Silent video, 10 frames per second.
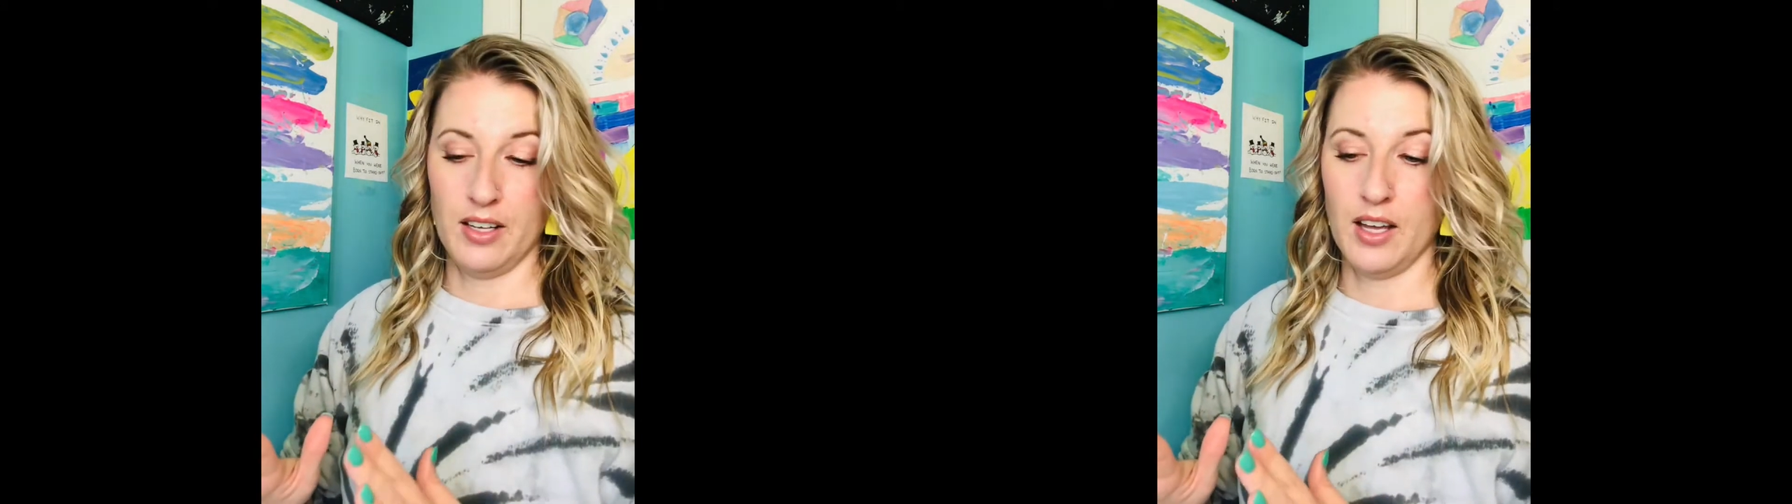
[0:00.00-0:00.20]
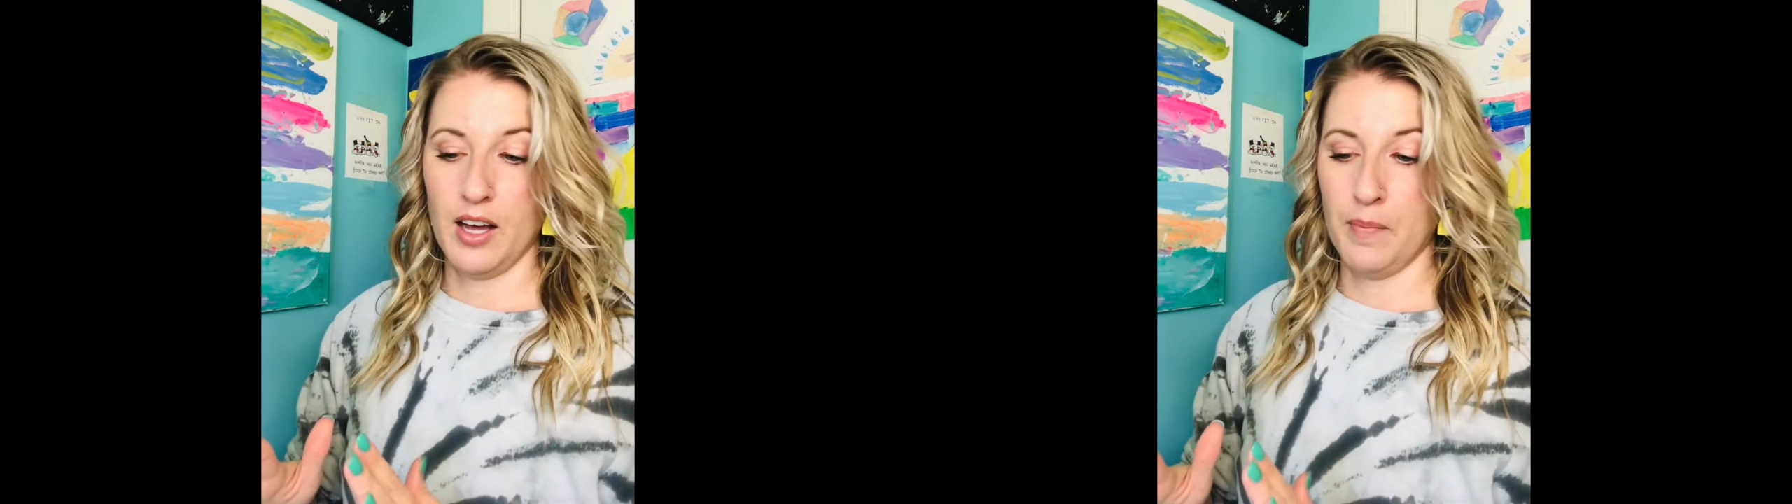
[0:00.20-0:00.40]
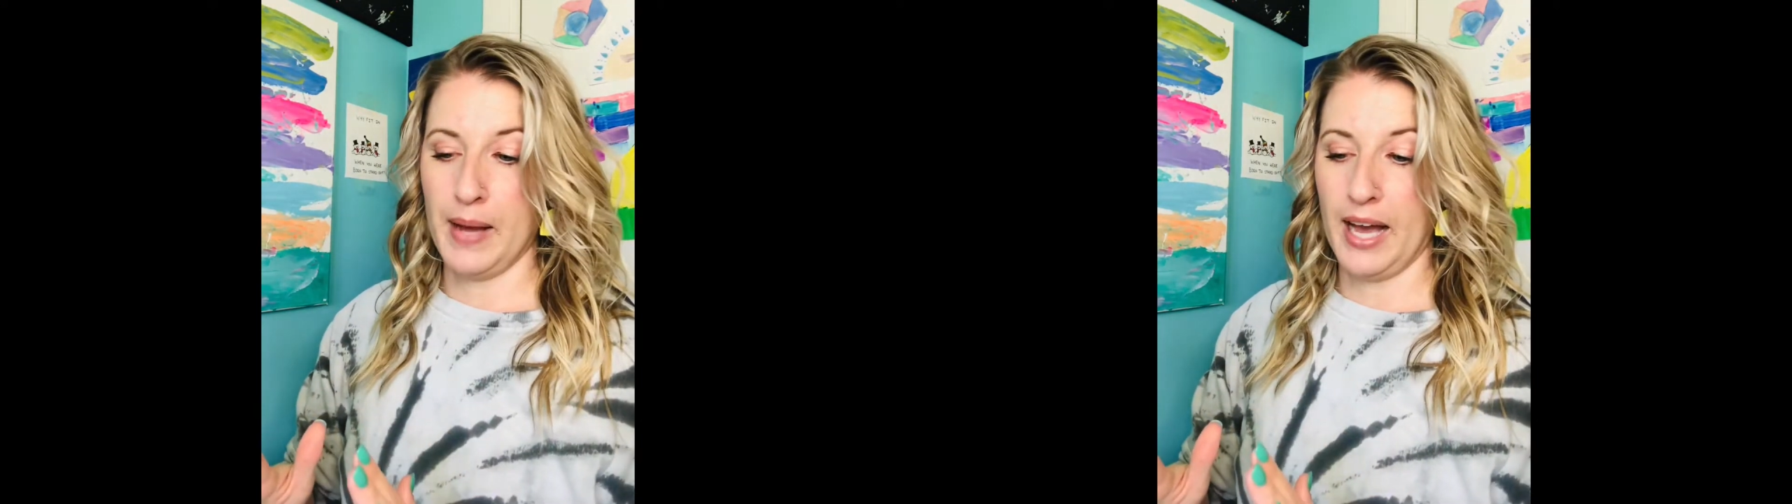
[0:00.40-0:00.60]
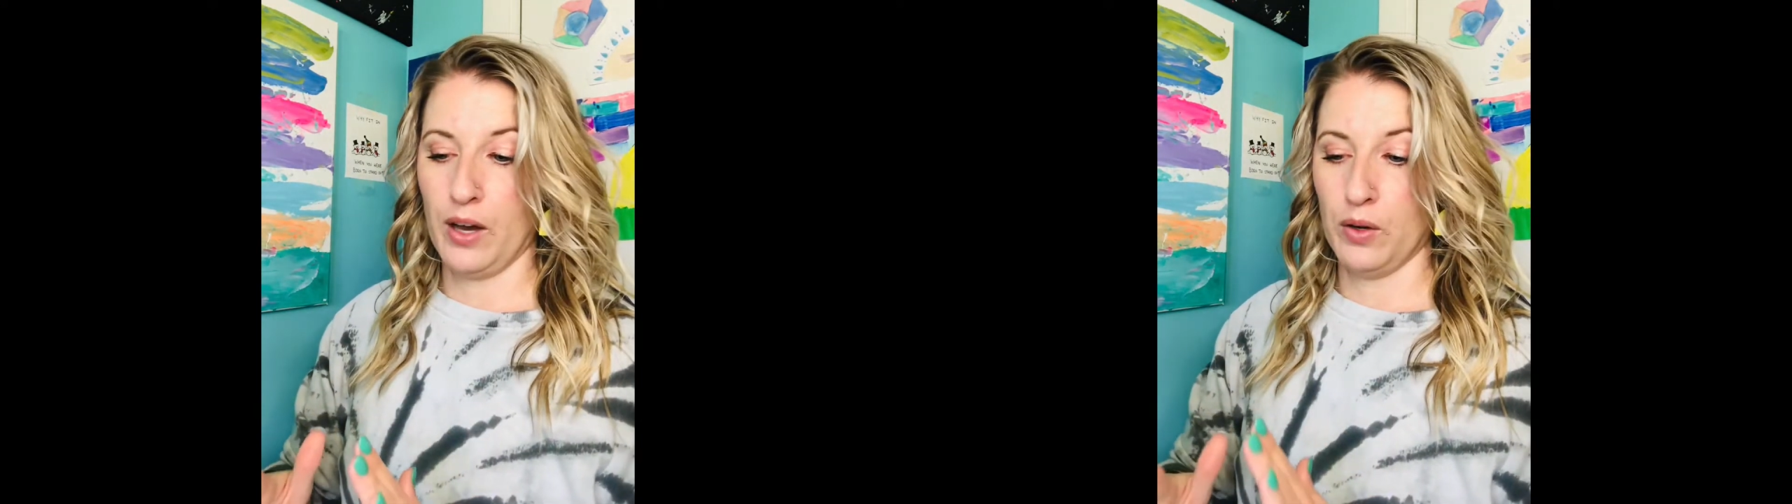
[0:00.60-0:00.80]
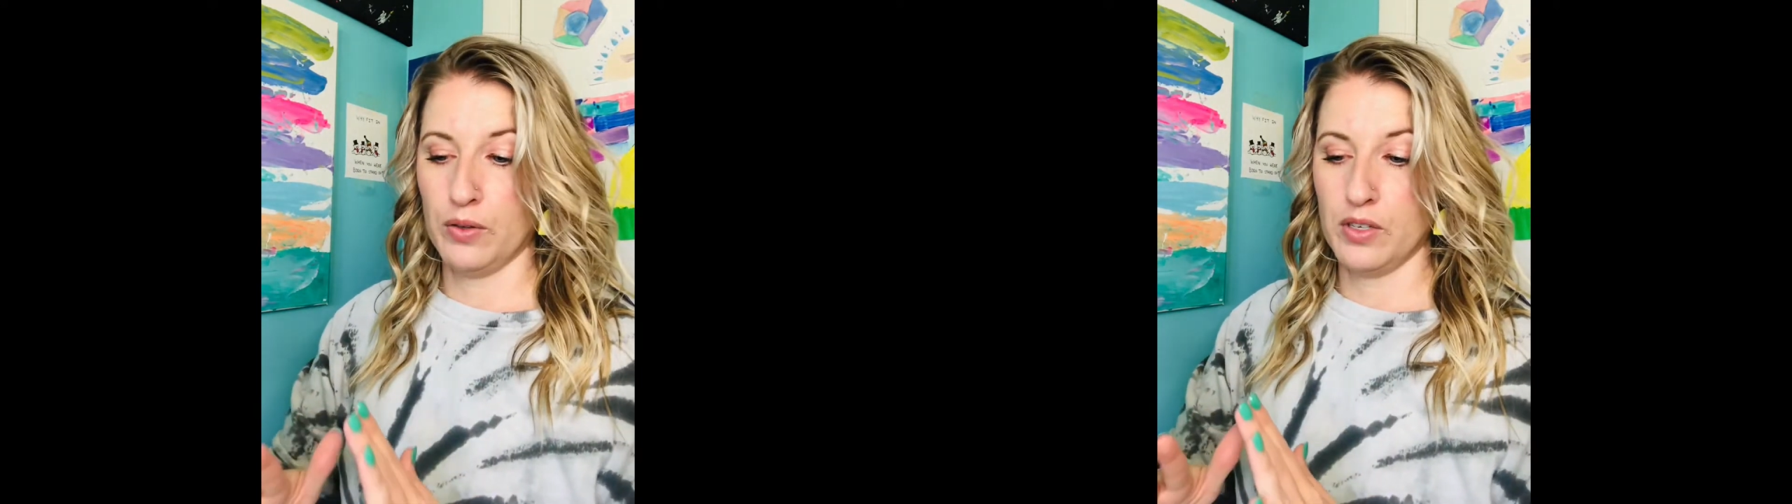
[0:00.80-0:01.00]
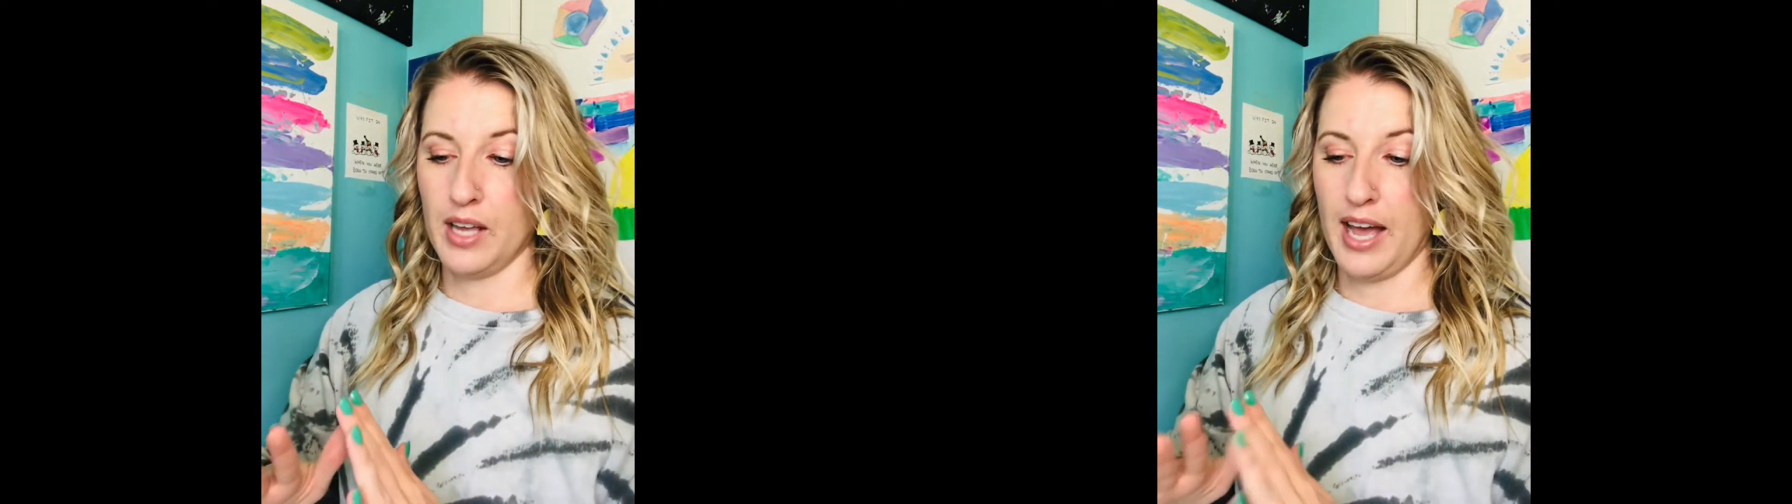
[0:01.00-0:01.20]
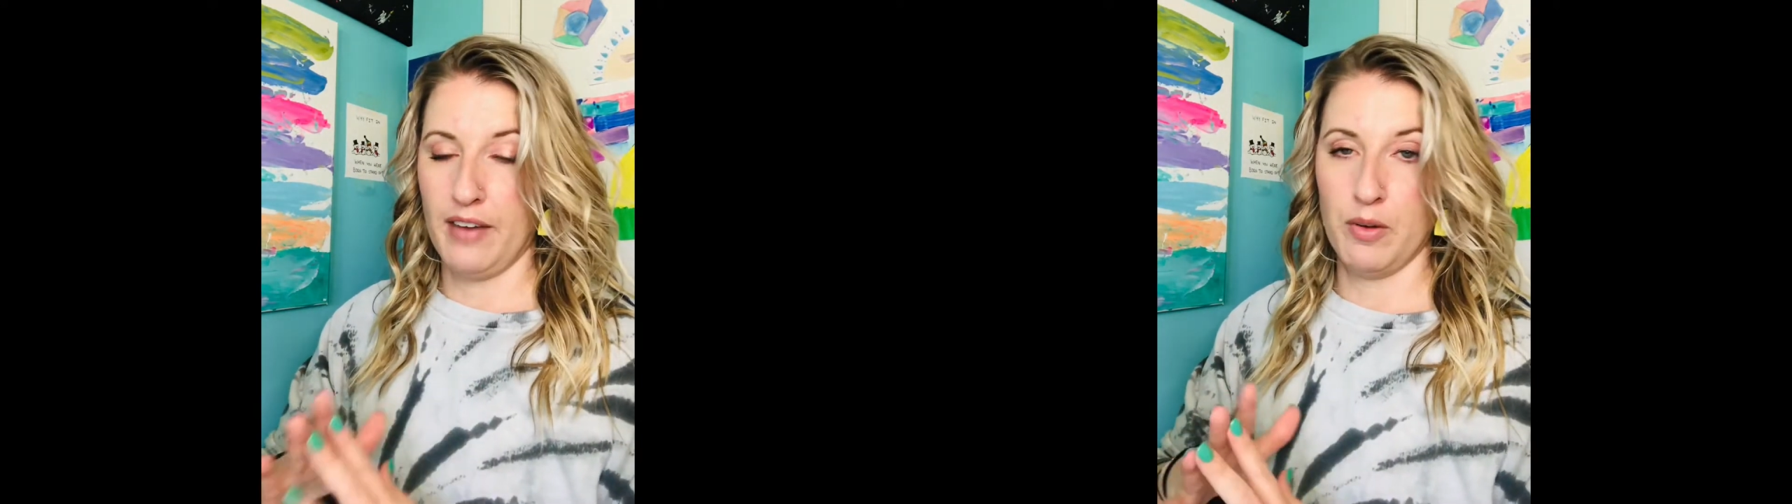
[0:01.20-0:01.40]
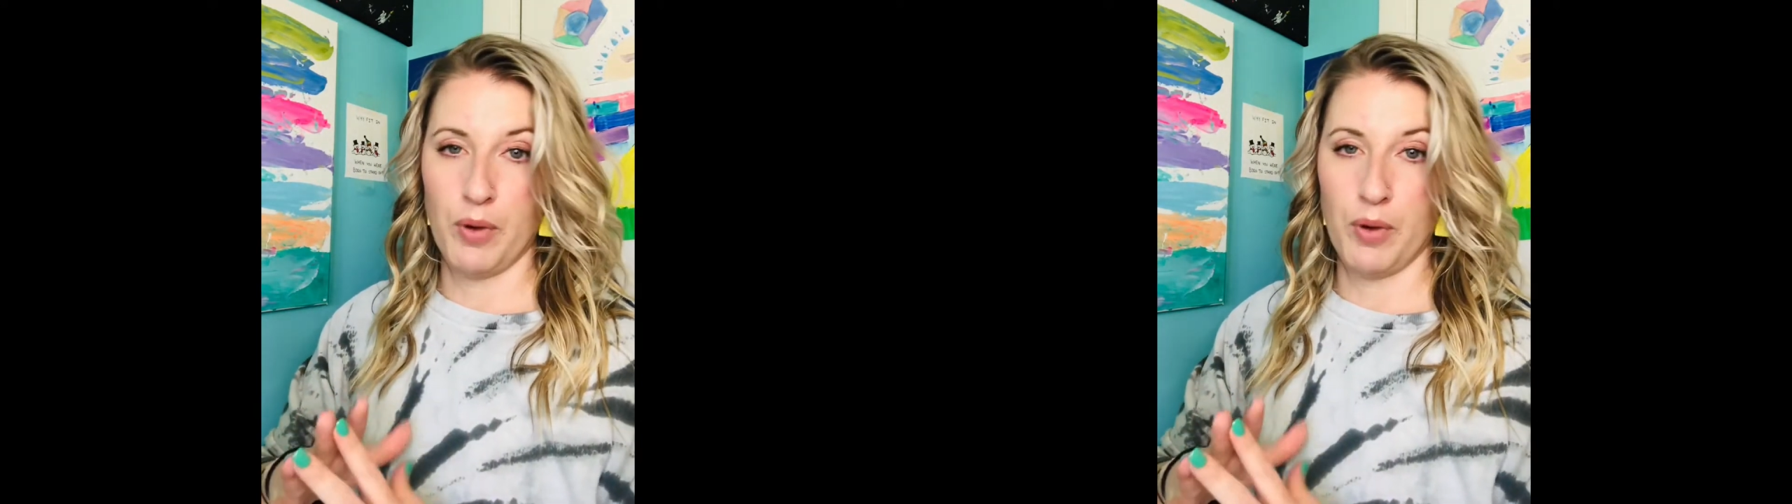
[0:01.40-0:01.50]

about having